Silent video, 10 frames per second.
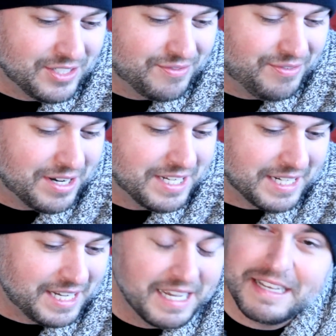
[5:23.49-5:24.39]
this
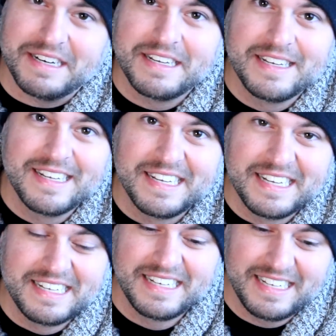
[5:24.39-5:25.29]
fucking kid.
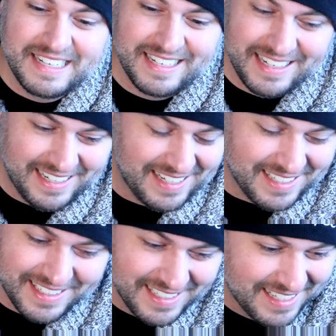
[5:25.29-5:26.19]

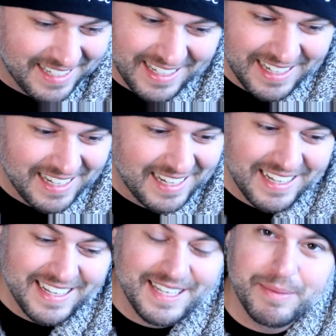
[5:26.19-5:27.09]

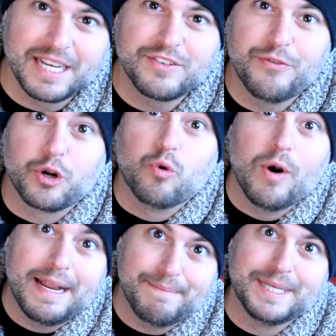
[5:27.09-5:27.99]
He makes for
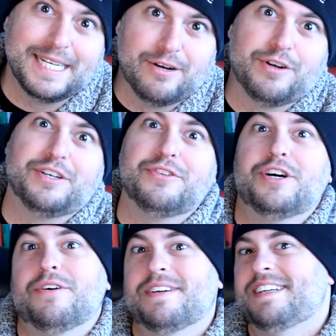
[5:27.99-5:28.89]
great material,
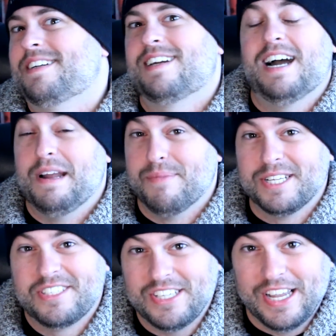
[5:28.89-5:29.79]
though. I
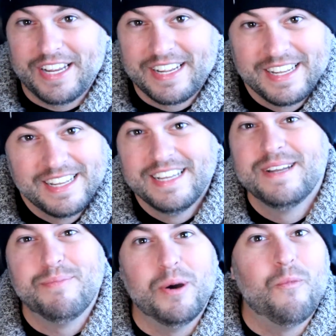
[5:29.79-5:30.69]
must say.
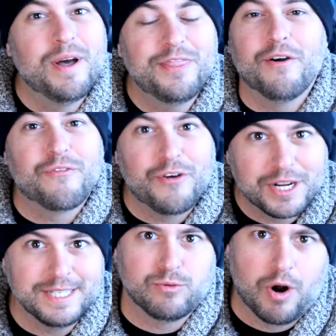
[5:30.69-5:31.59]
But what the
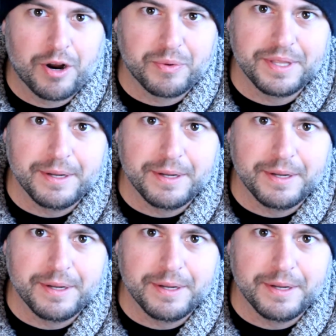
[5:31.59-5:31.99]
fuck is wrong with